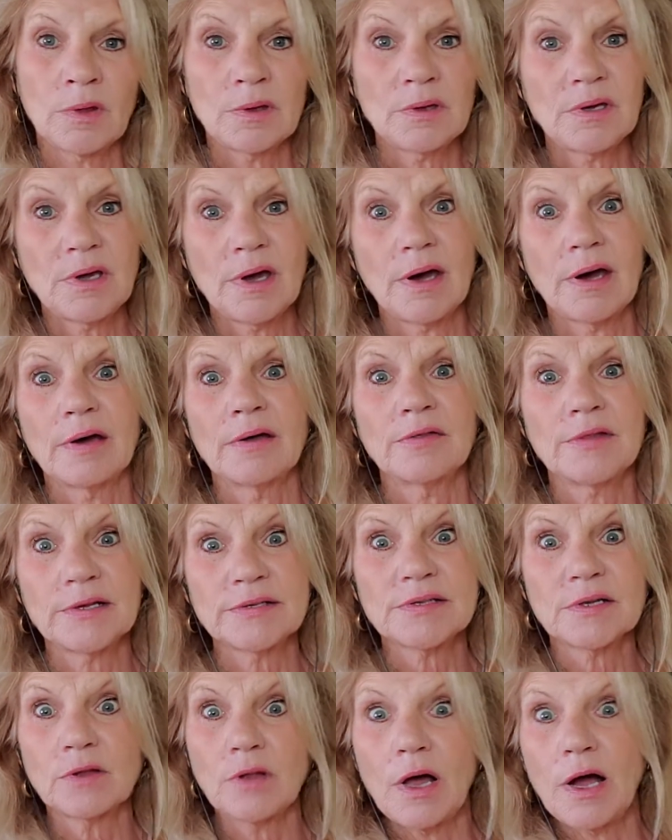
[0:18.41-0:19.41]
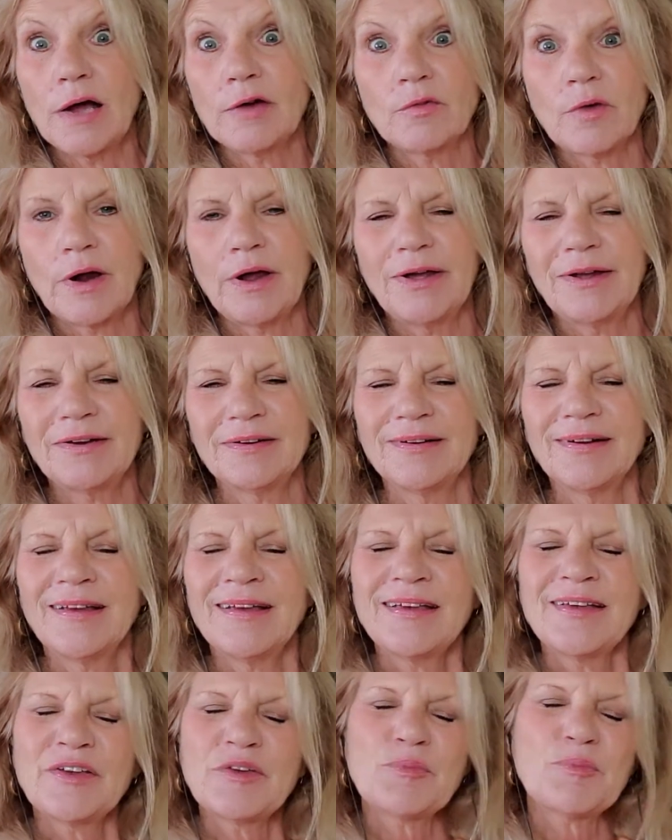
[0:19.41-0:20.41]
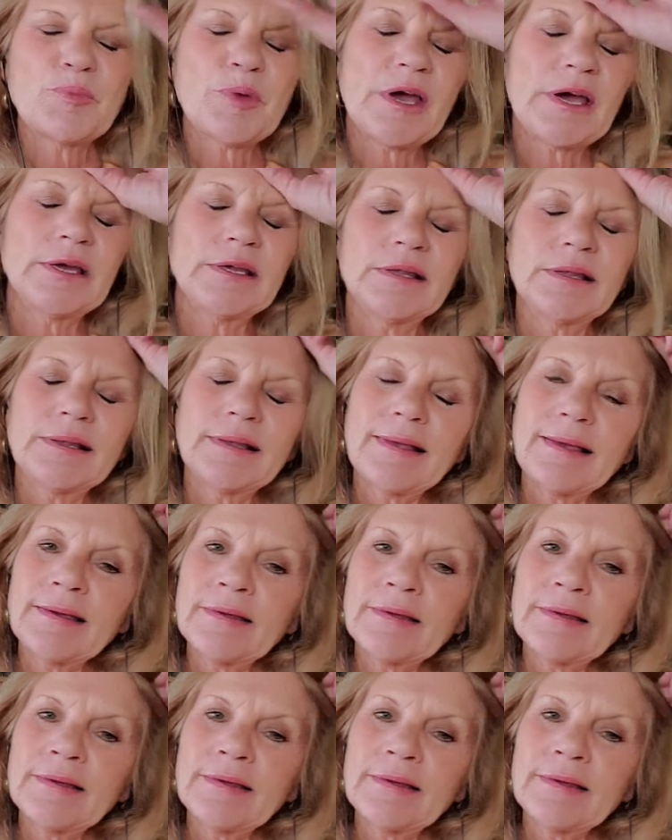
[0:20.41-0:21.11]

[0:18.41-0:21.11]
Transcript: Yeah, that's a lot, right? But